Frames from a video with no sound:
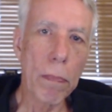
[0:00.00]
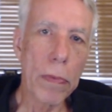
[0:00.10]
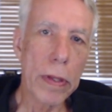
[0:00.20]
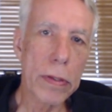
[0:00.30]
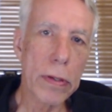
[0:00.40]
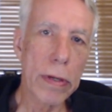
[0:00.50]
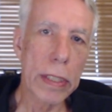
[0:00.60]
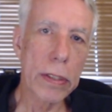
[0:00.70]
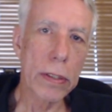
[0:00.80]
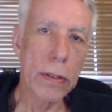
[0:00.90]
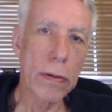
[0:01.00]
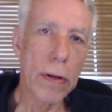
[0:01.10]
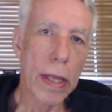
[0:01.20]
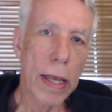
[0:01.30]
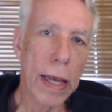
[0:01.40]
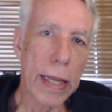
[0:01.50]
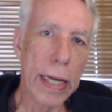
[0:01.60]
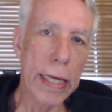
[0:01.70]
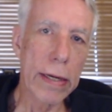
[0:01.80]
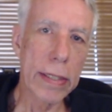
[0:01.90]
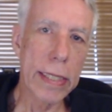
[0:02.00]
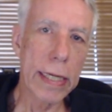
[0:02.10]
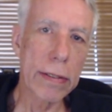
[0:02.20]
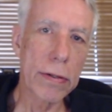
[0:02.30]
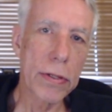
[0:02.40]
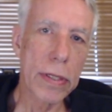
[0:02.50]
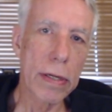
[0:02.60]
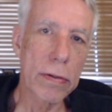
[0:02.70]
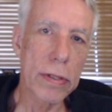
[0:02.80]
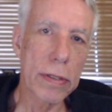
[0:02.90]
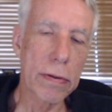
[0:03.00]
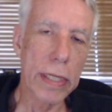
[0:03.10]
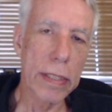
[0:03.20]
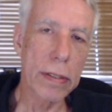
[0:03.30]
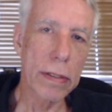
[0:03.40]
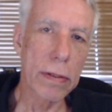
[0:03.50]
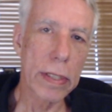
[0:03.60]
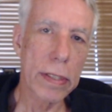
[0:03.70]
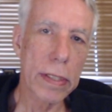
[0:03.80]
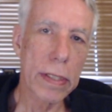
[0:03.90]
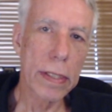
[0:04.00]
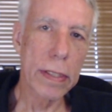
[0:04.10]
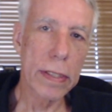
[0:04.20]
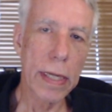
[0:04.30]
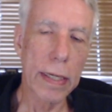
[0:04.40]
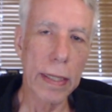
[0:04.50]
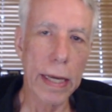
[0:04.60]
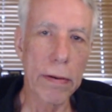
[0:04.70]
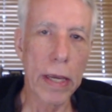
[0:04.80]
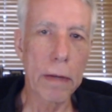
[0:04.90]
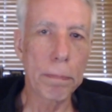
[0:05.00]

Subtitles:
He's going to hane here and take those stones though, right? So let's not allow that.